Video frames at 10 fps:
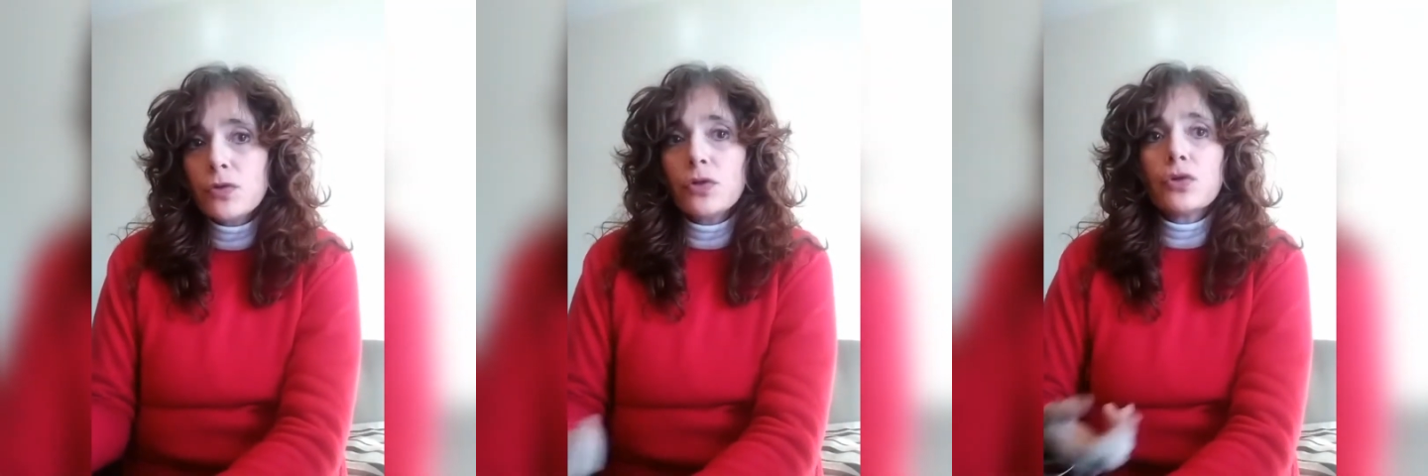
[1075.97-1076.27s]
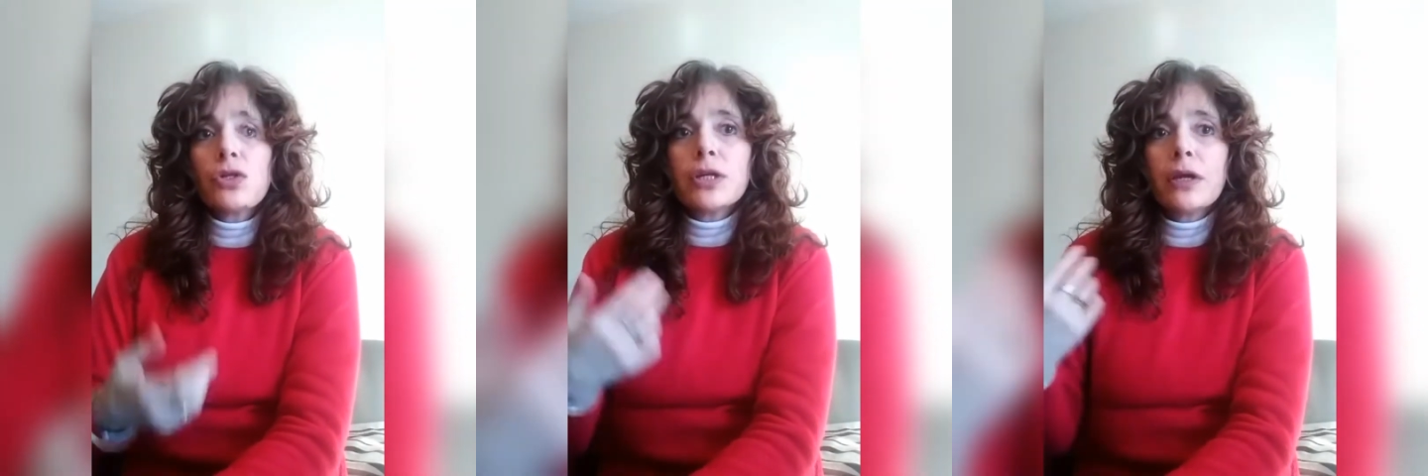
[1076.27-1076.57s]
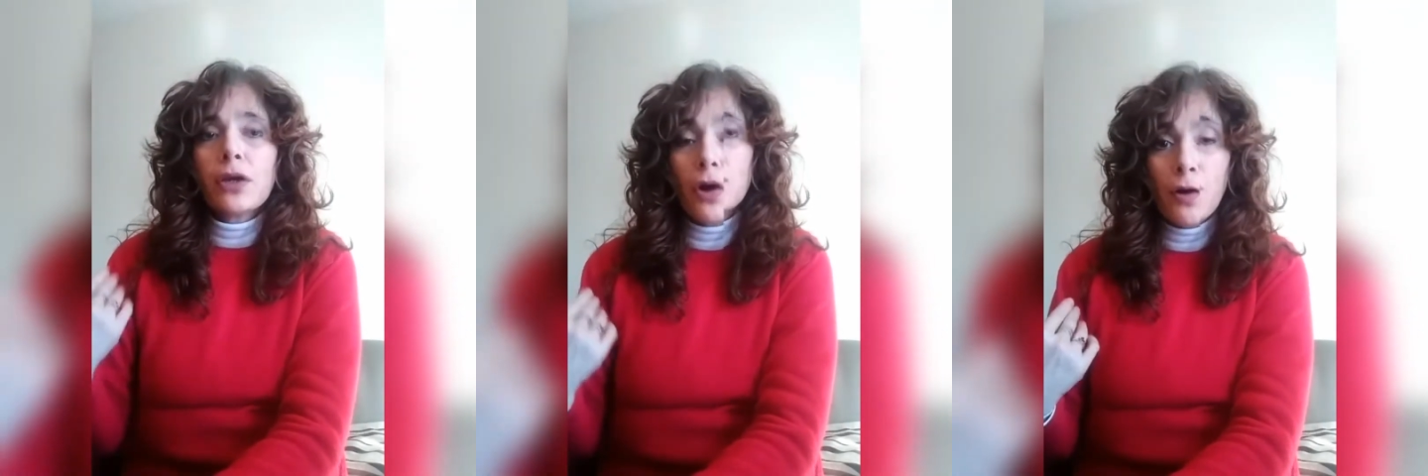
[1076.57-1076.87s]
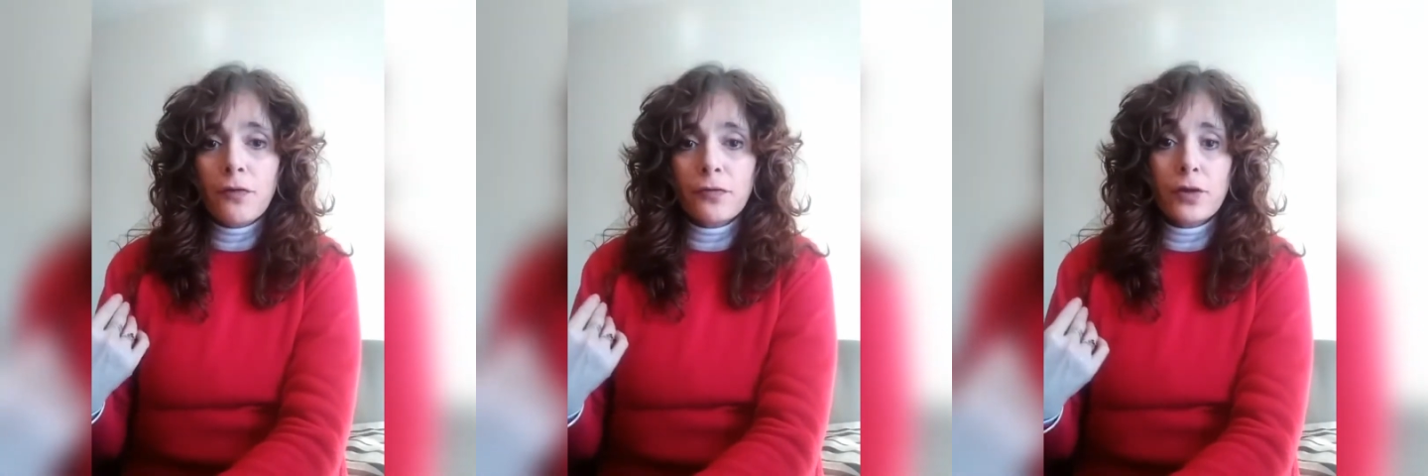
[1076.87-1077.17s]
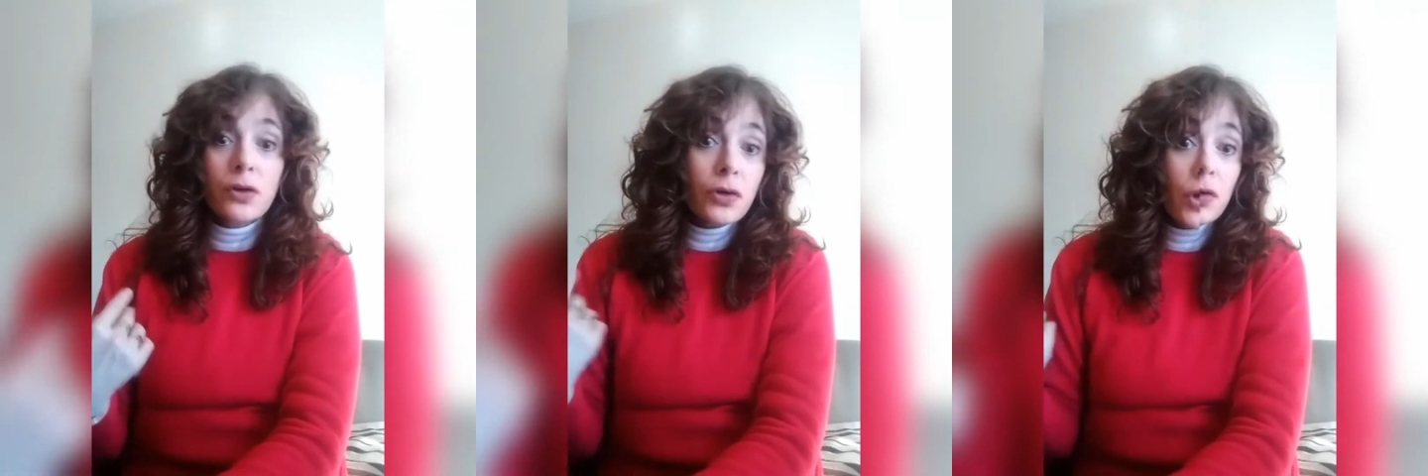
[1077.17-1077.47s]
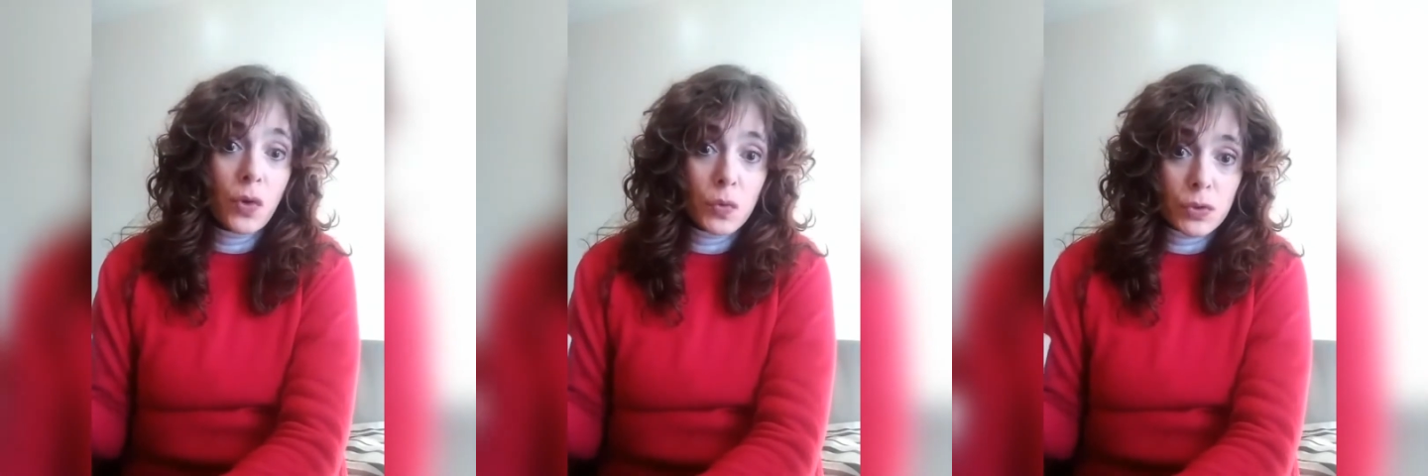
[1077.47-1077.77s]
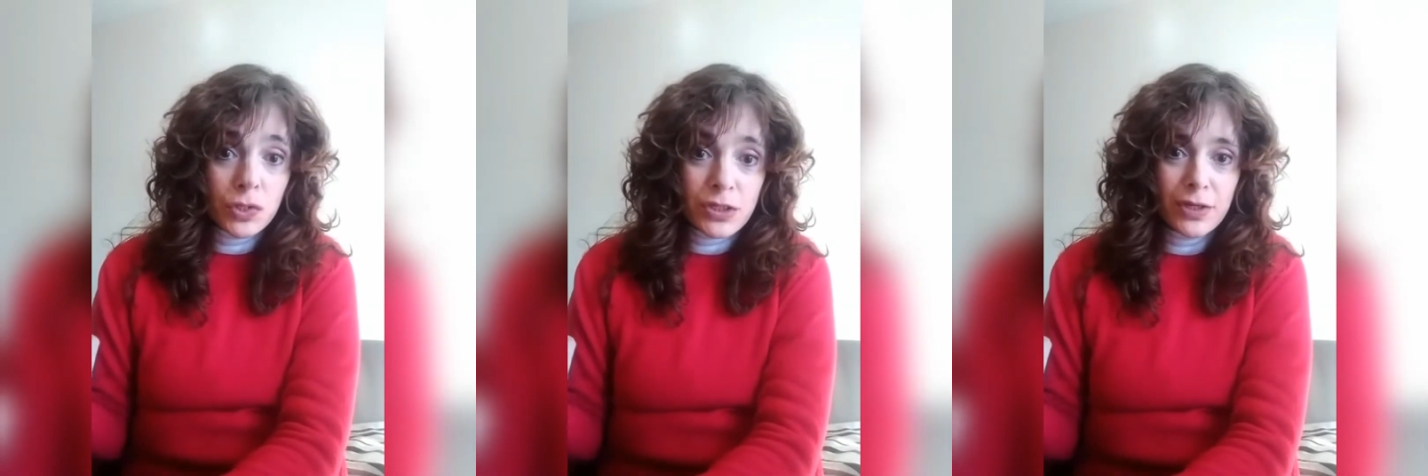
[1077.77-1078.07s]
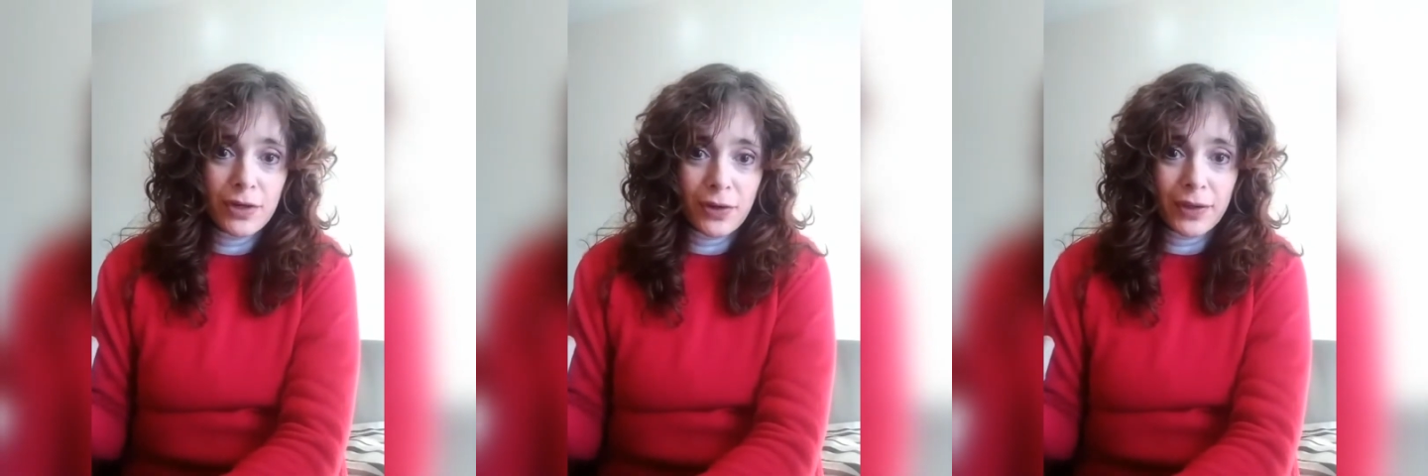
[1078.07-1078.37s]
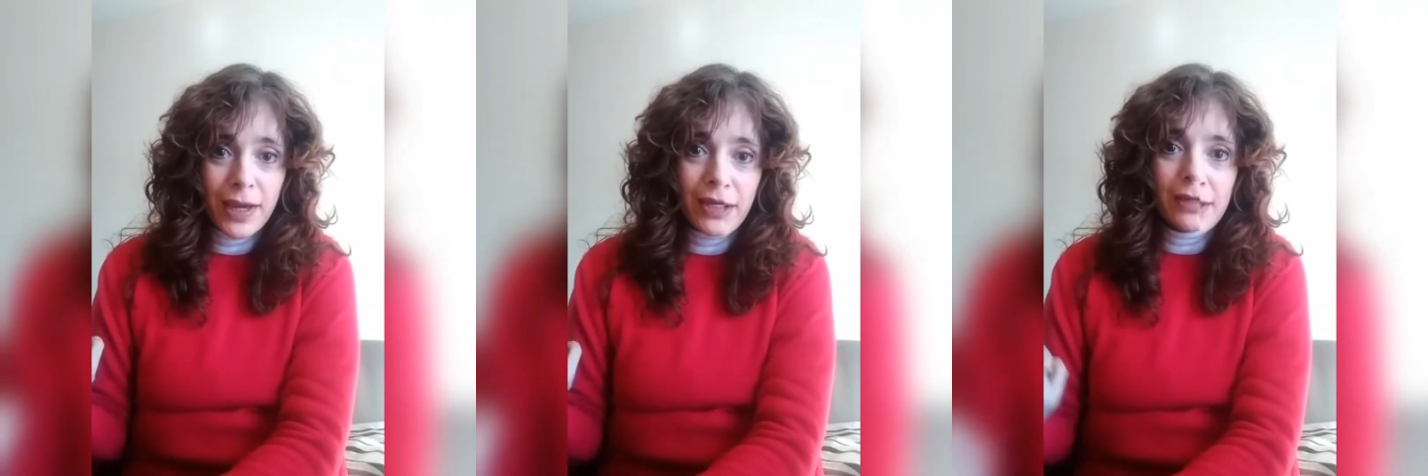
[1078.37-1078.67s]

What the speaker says: you take off your coat, okay?